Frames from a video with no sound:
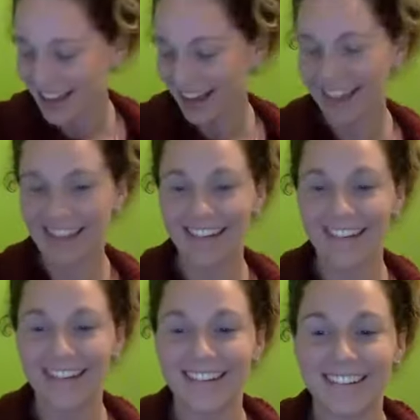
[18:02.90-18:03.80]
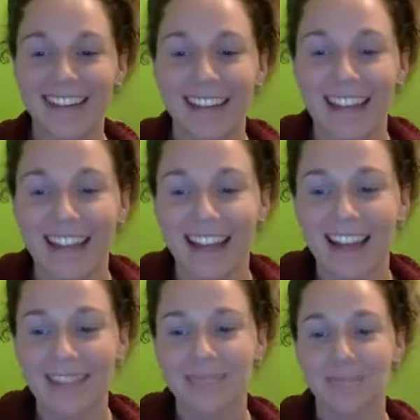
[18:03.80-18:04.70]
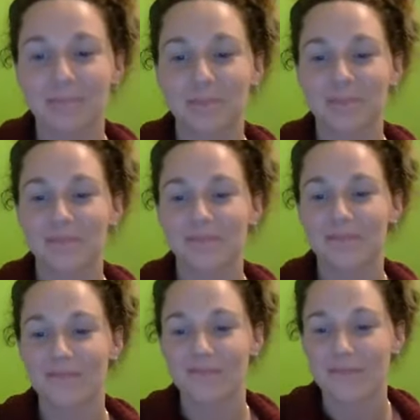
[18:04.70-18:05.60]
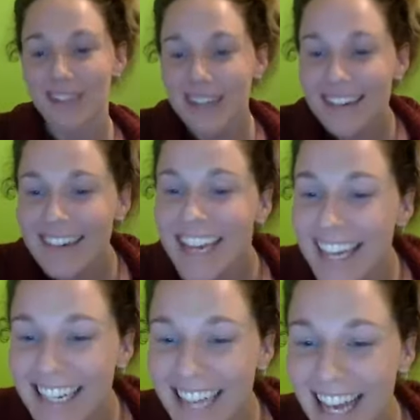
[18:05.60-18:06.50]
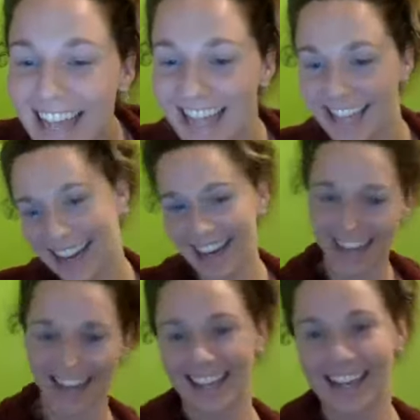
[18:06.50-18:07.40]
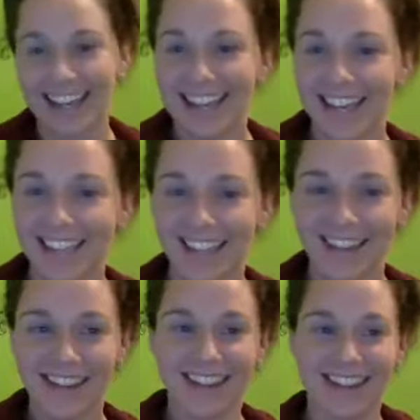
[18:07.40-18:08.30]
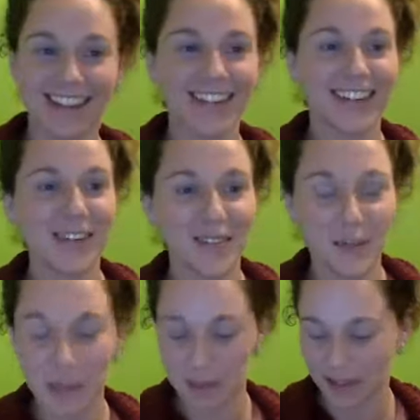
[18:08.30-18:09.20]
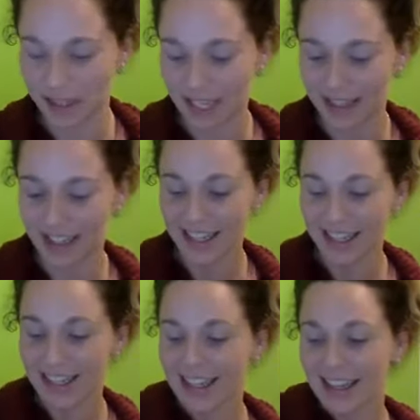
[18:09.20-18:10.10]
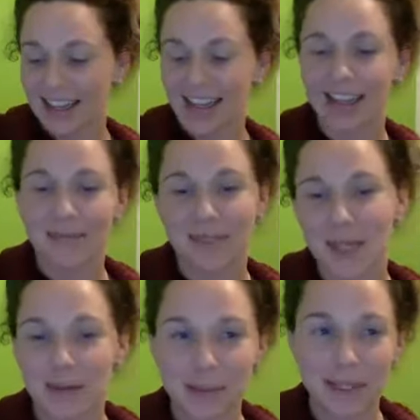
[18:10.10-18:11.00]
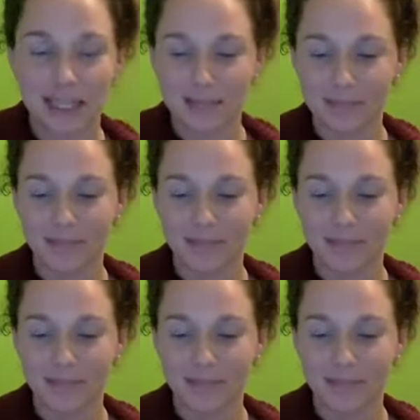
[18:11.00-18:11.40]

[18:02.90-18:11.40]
Hello. And Kelly, hi. So, I've got 4 people on now. So popular.